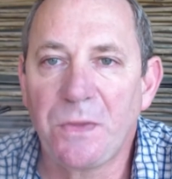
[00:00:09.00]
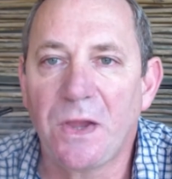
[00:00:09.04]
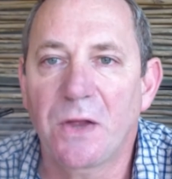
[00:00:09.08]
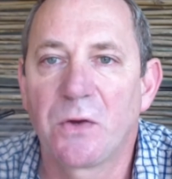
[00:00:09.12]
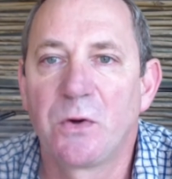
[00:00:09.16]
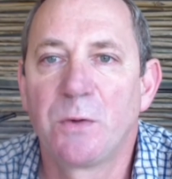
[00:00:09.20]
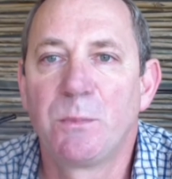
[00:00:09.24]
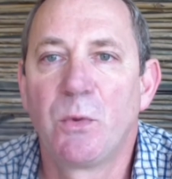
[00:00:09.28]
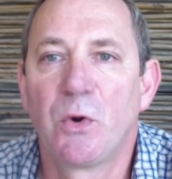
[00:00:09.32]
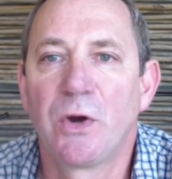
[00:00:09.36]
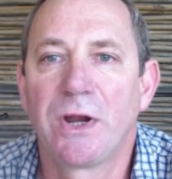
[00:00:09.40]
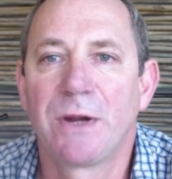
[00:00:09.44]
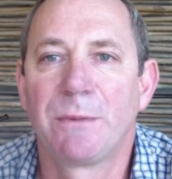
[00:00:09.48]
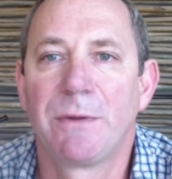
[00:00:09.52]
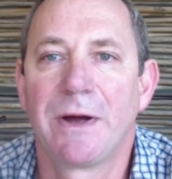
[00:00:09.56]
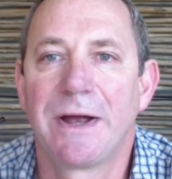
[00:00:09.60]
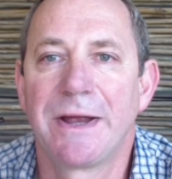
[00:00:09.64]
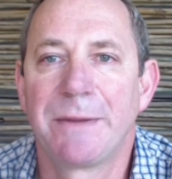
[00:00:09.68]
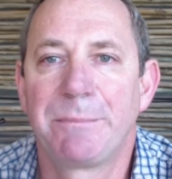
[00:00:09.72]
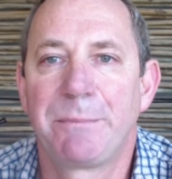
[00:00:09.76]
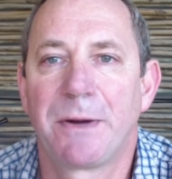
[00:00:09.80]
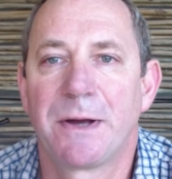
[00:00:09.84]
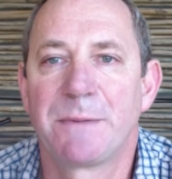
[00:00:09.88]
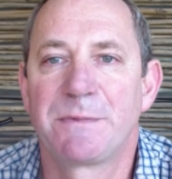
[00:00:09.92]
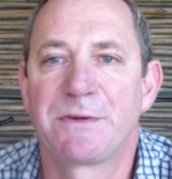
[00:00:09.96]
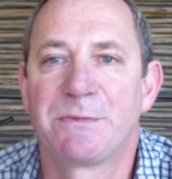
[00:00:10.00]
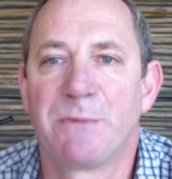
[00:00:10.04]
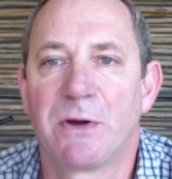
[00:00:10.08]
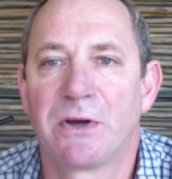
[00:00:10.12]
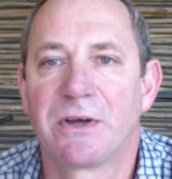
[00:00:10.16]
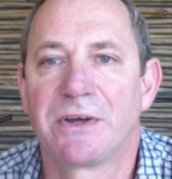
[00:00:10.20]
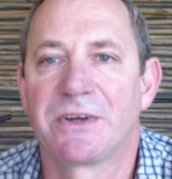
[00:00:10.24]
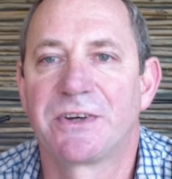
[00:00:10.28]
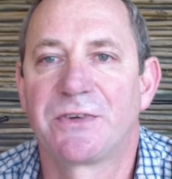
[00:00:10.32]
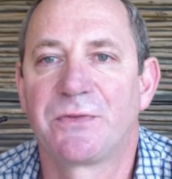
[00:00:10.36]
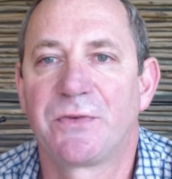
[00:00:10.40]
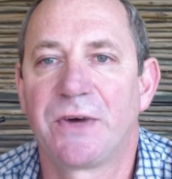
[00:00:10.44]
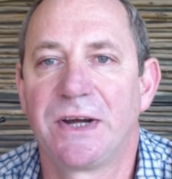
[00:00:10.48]
Good morning, my pipe
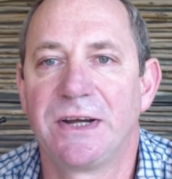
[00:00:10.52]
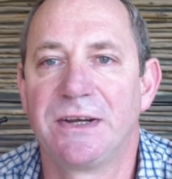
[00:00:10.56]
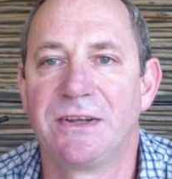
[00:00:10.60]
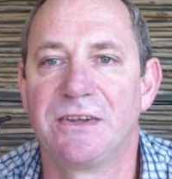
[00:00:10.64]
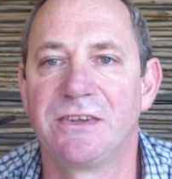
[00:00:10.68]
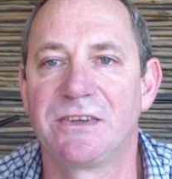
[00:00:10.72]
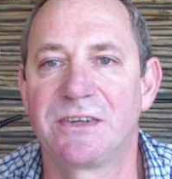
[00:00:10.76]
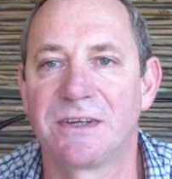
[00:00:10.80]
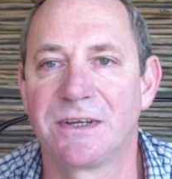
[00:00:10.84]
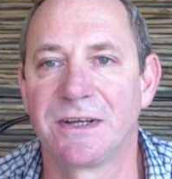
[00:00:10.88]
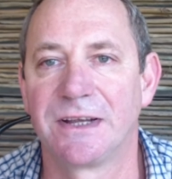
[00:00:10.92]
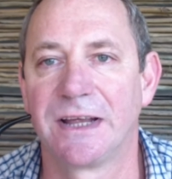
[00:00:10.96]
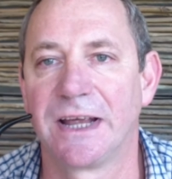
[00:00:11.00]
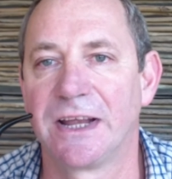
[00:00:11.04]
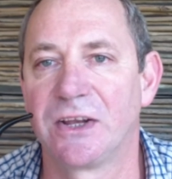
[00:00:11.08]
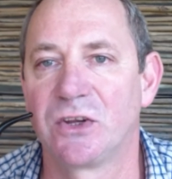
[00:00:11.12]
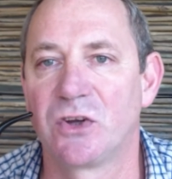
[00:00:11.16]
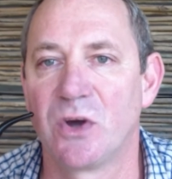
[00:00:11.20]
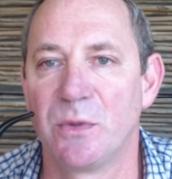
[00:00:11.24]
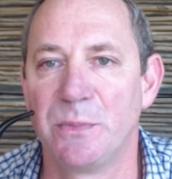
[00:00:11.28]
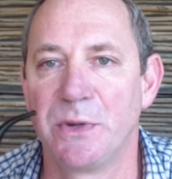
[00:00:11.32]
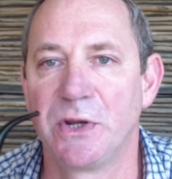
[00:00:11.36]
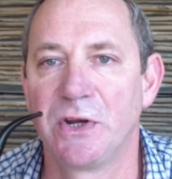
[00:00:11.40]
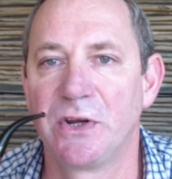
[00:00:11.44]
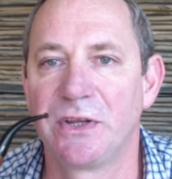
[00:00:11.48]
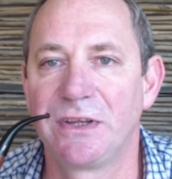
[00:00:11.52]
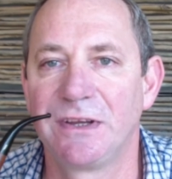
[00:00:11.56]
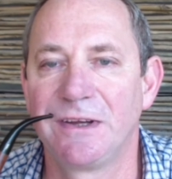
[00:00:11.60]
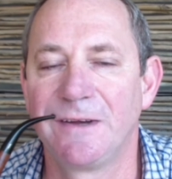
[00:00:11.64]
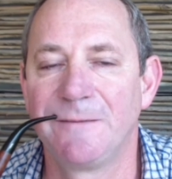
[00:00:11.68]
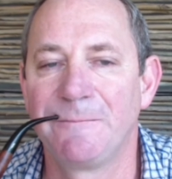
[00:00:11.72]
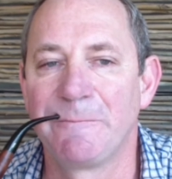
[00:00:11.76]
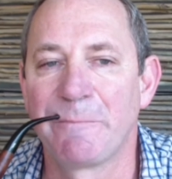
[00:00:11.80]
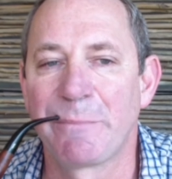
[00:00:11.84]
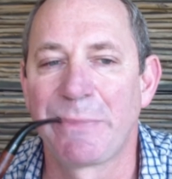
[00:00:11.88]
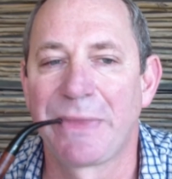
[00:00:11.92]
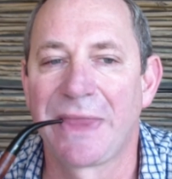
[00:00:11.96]
smoker friends and community.